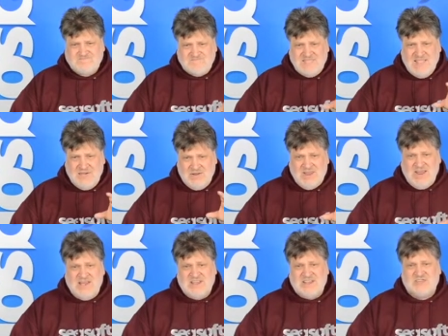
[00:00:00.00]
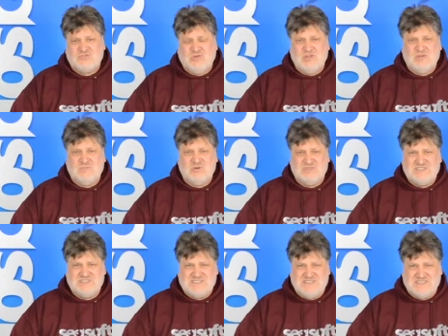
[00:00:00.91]
Now, in an uncontrolled
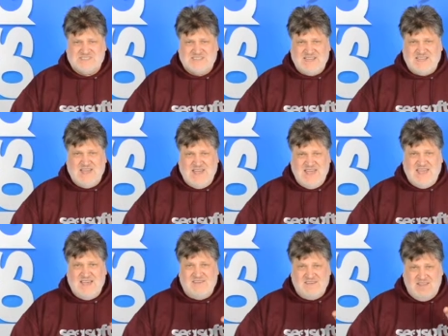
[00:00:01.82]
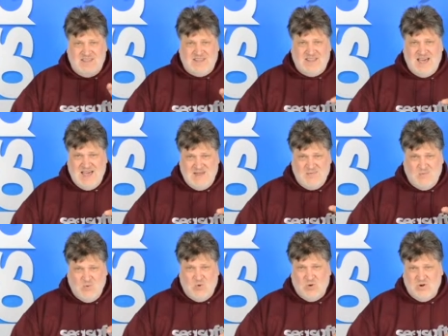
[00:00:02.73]
emergency ascent, I'm a lot
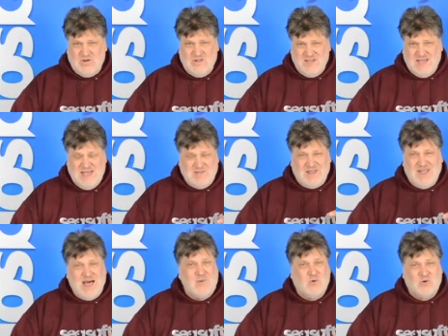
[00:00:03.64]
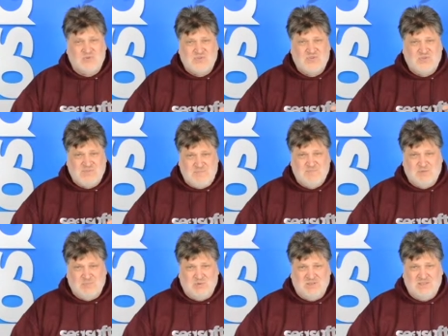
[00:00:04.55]
more
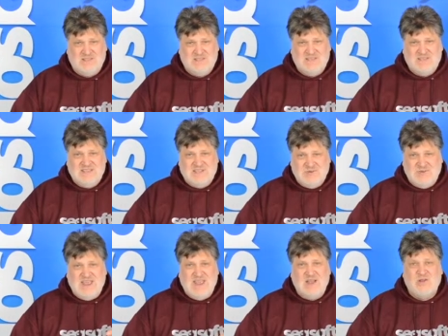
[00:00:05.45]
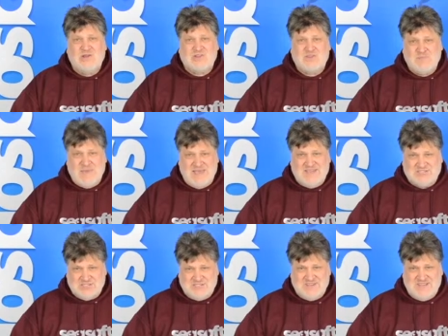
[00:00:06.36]
susceptible to an air
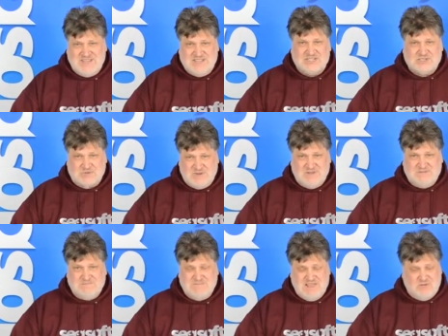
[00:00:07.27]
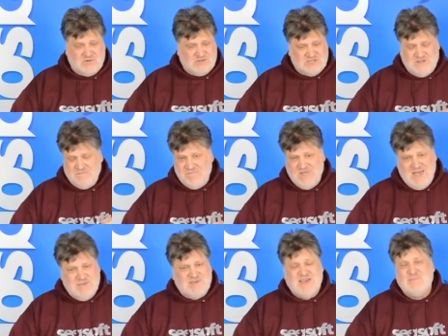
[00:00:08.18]
expansion injury. In other words,
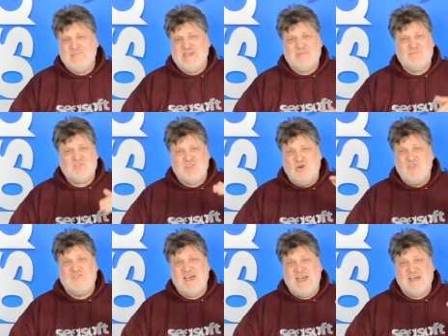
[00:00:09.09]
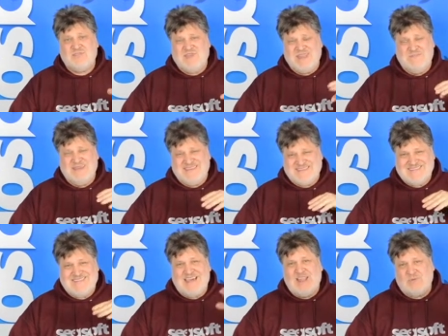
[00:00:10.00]
I'm coming up so fast and I'm
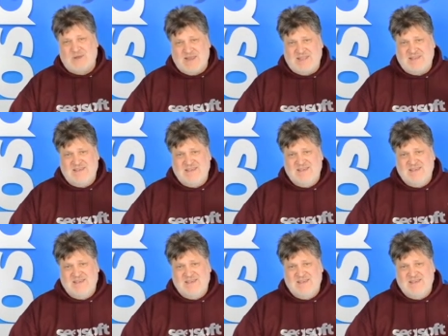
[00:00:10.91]
accelerating,